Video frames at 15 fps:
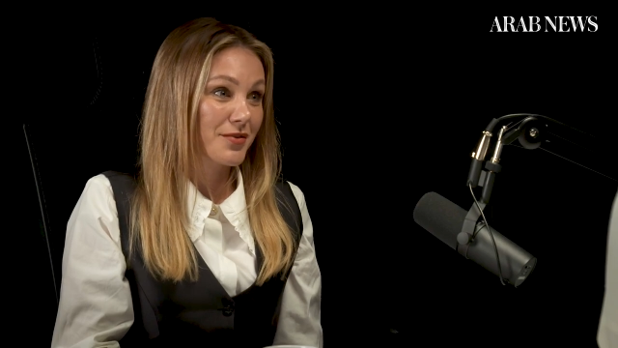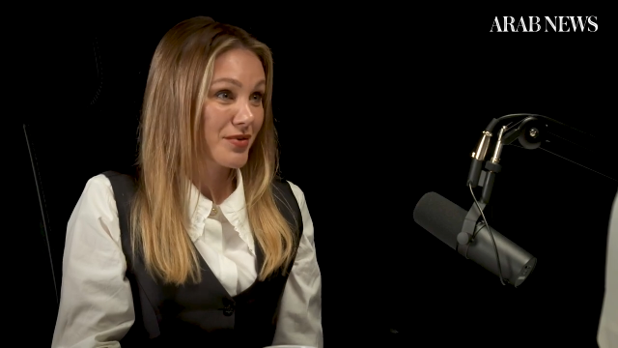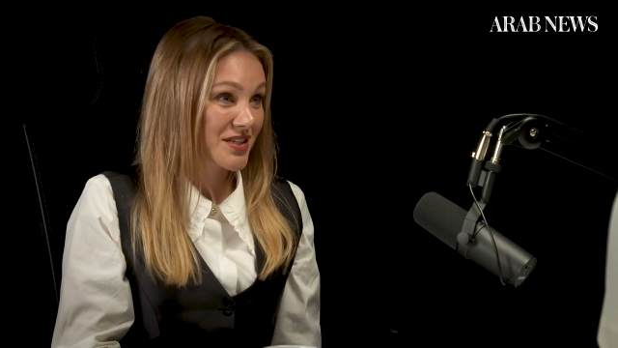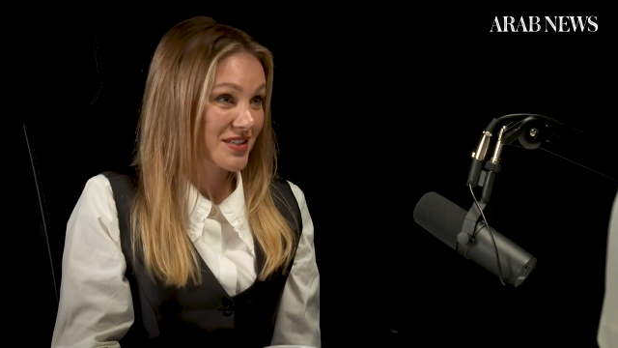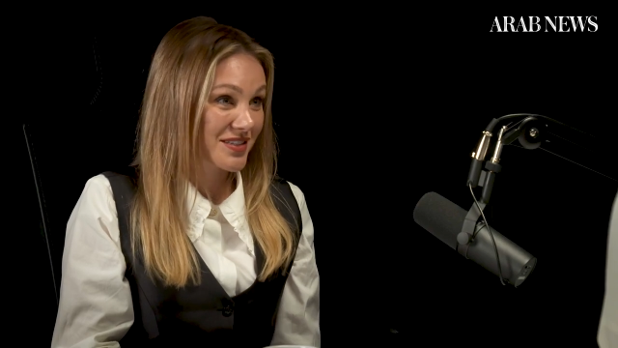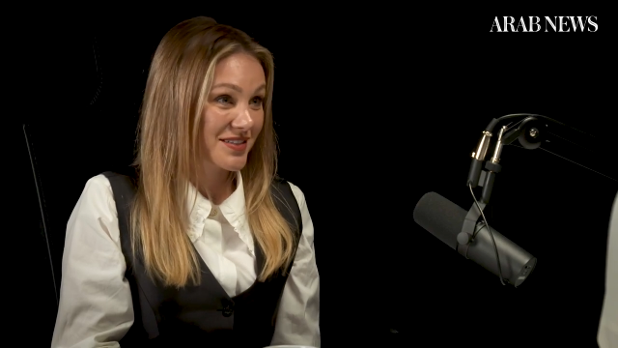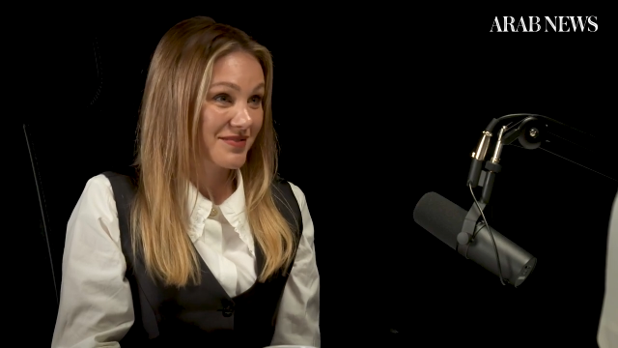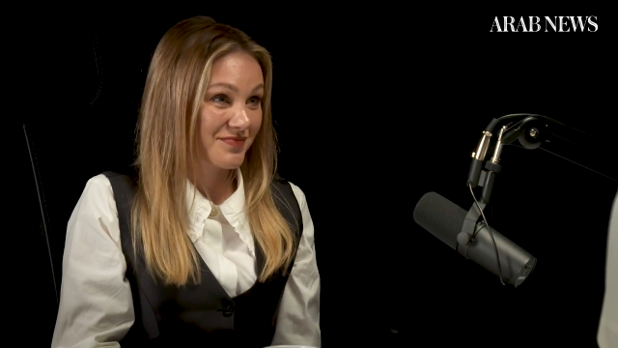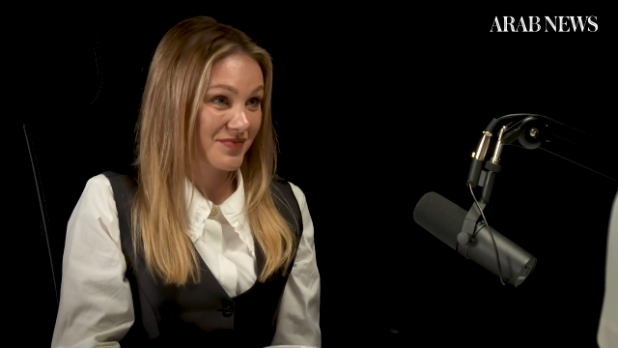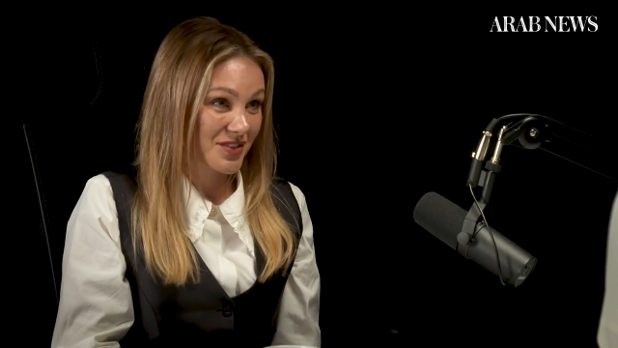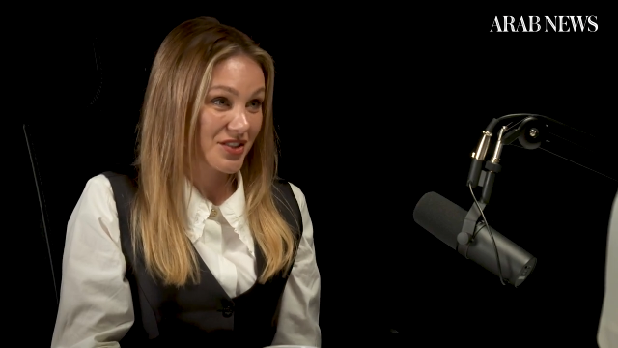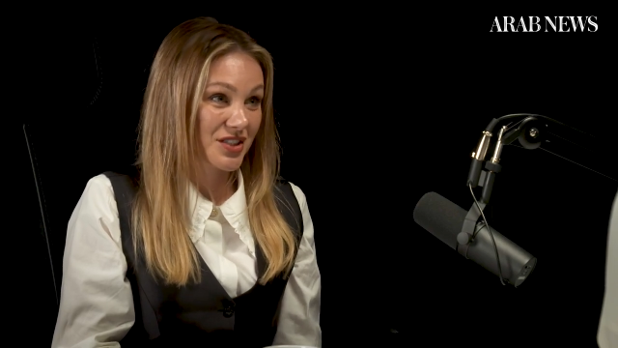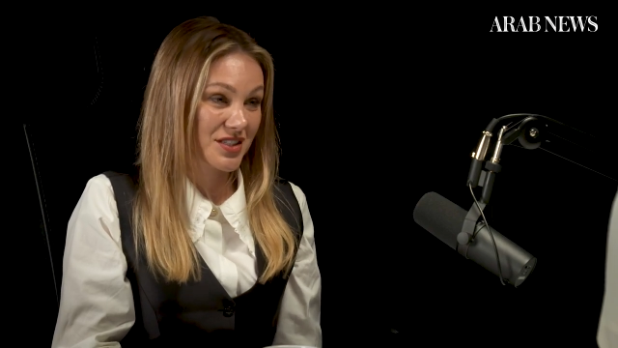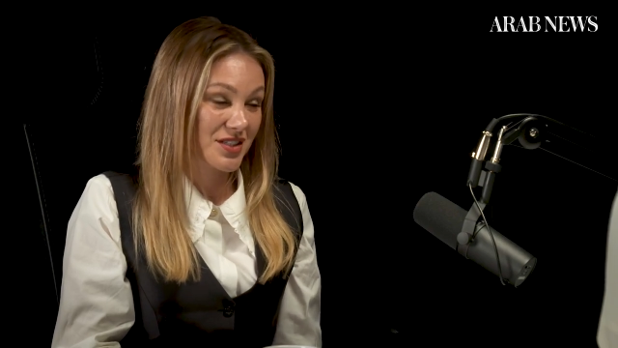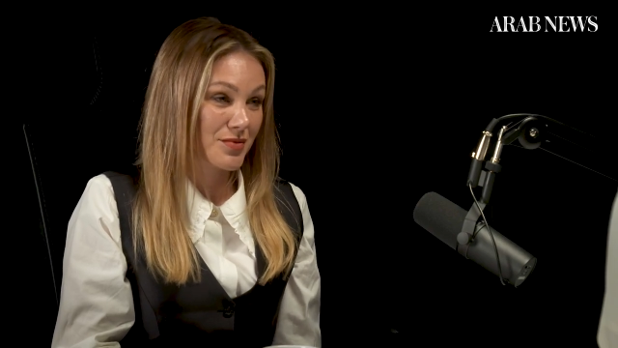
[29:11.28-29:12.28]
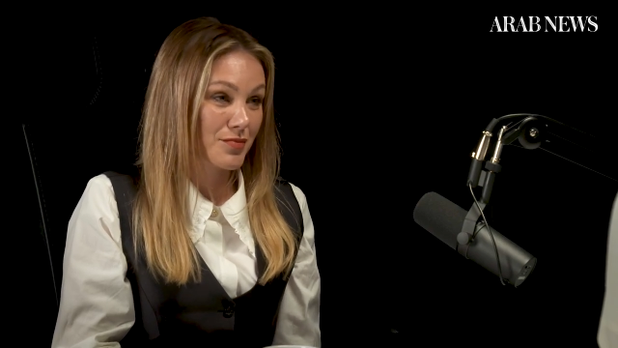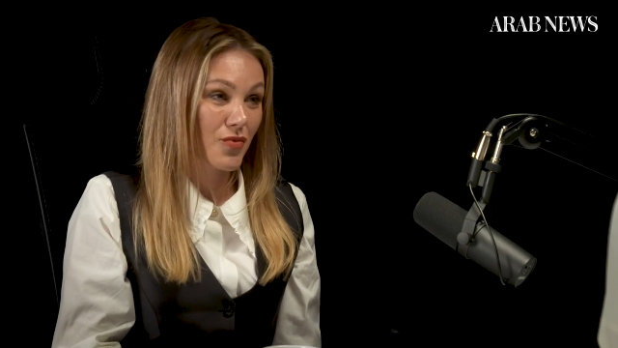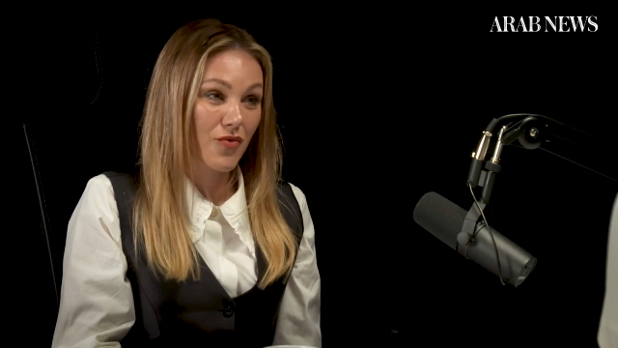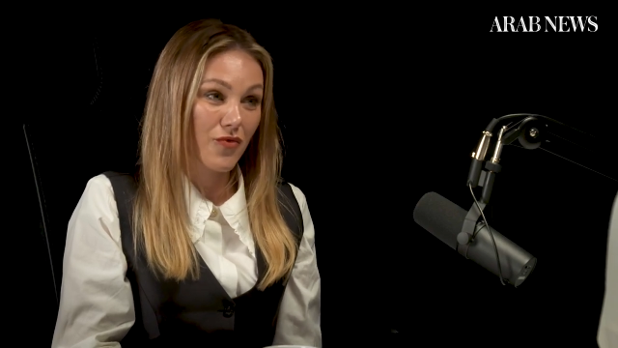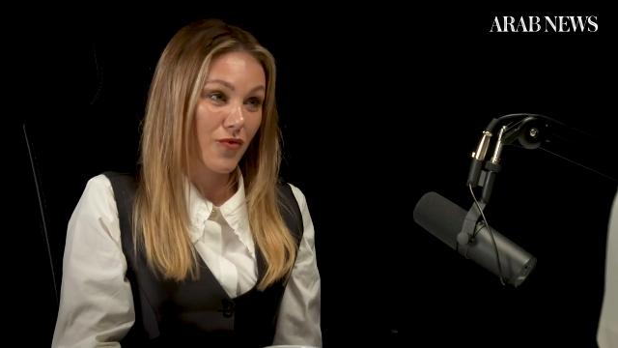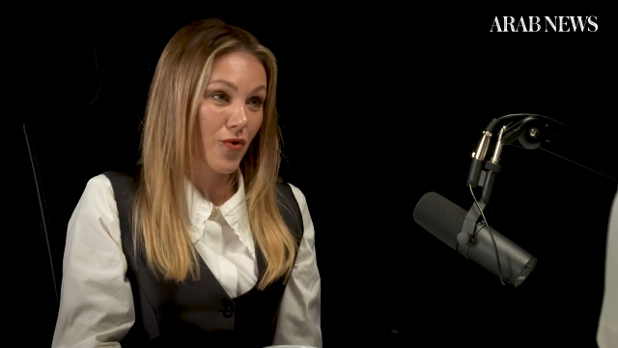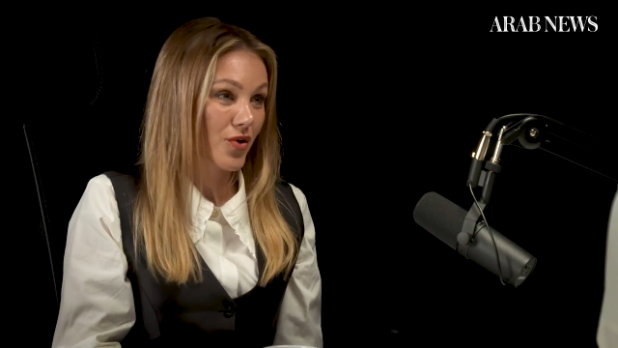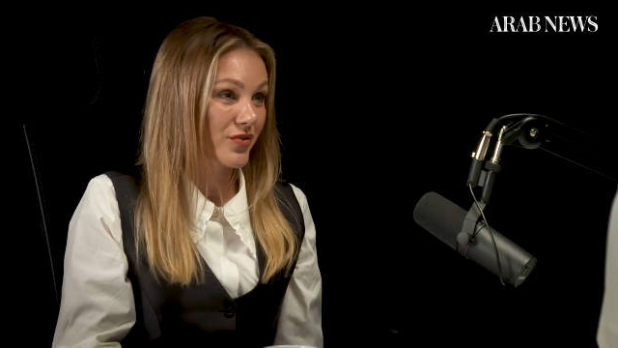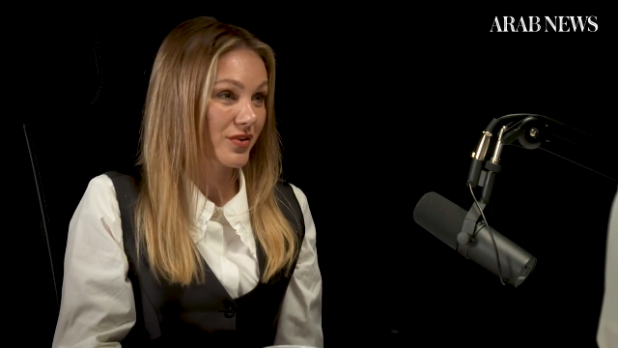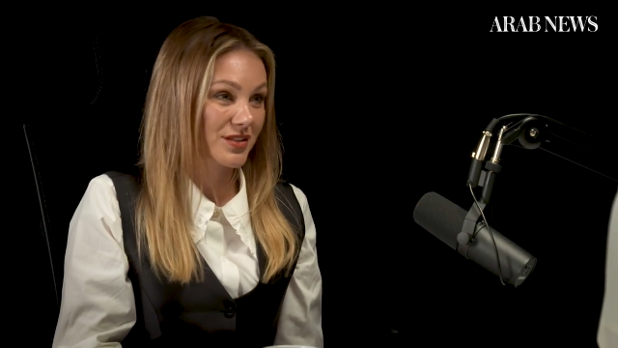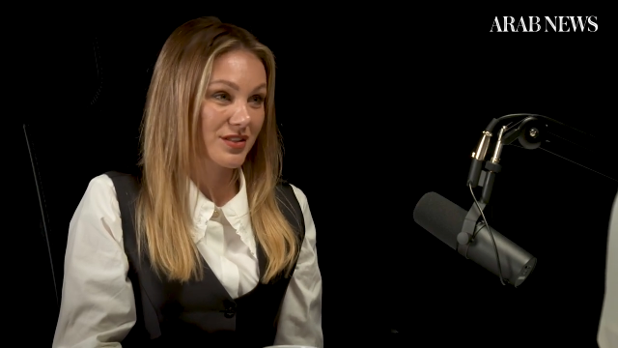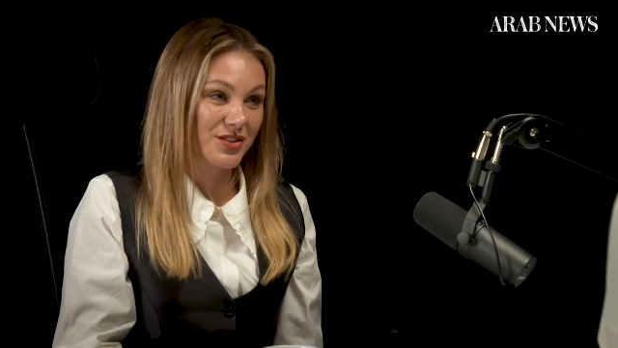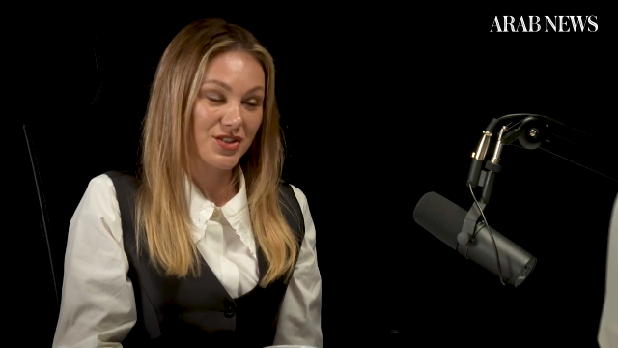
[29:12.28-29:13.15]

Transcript: risk, just move forward,